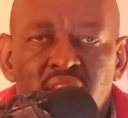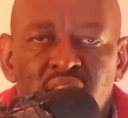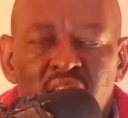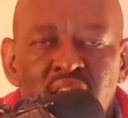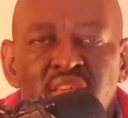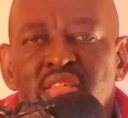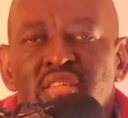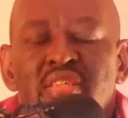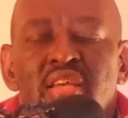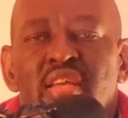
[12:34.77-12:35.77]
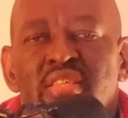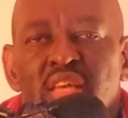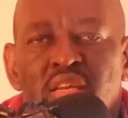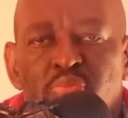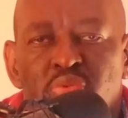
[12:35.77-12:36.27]
there is research
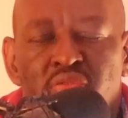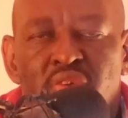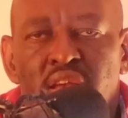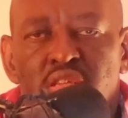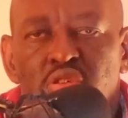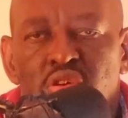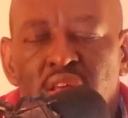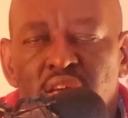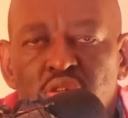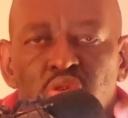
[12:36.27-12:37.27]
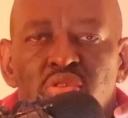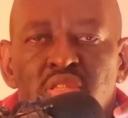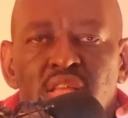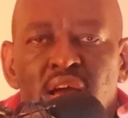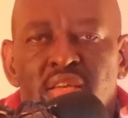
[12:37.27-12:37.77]
that provides or that shows
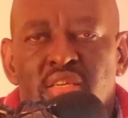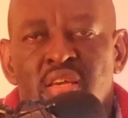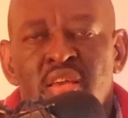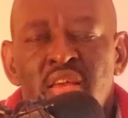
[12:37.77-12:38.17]
that